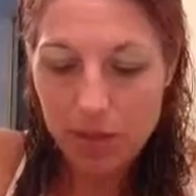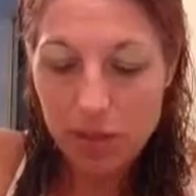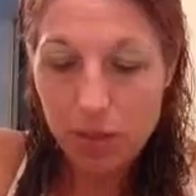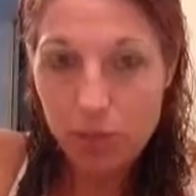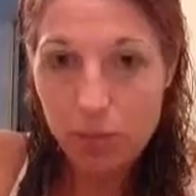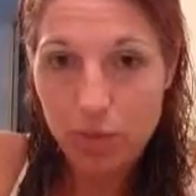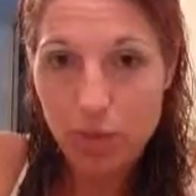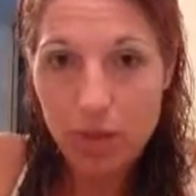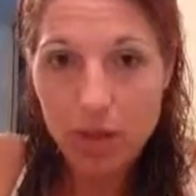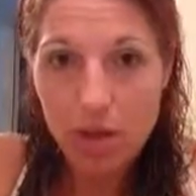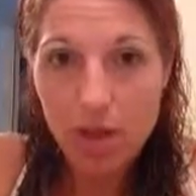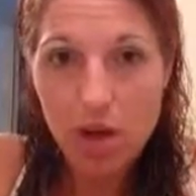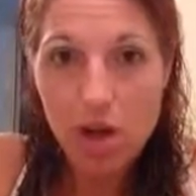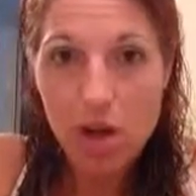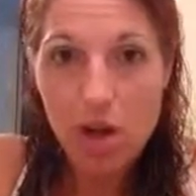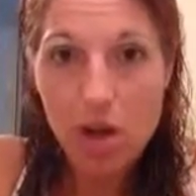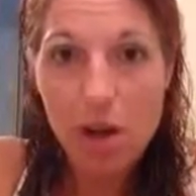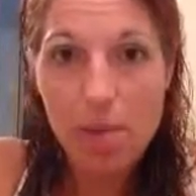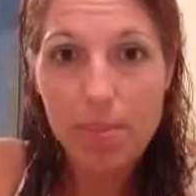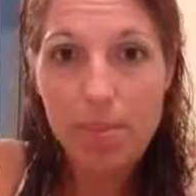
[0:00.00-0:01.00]
It's really
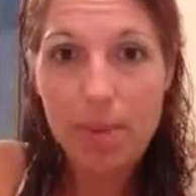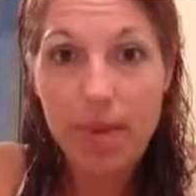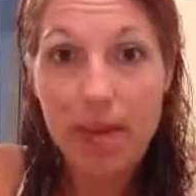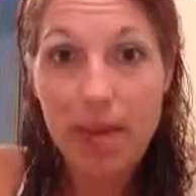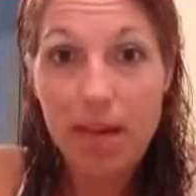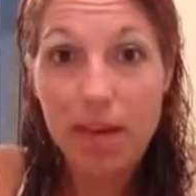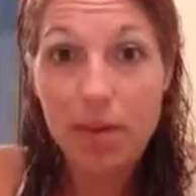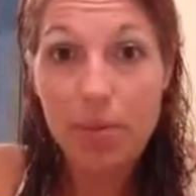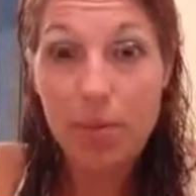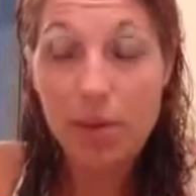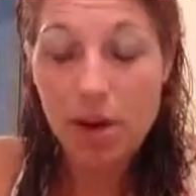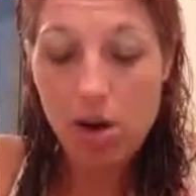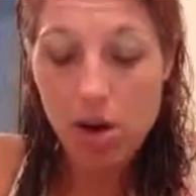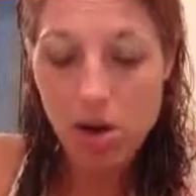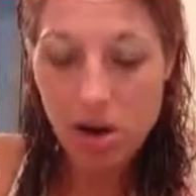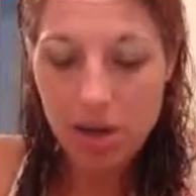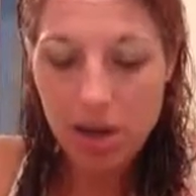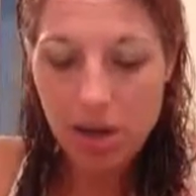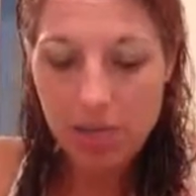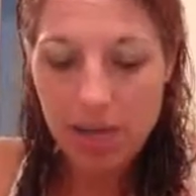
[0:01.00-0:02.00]
not complicated. We
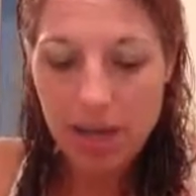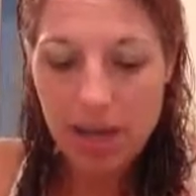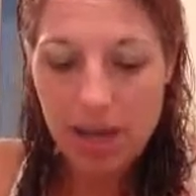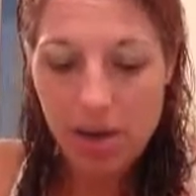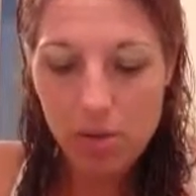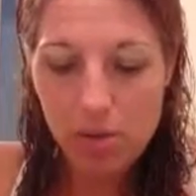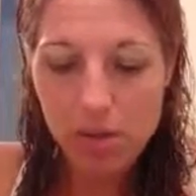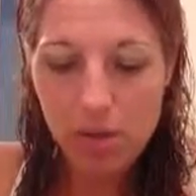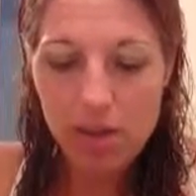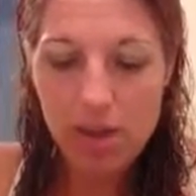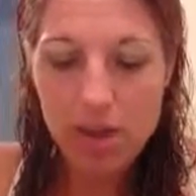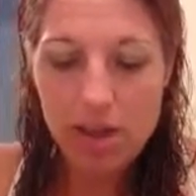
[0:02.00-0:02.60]
are coming out with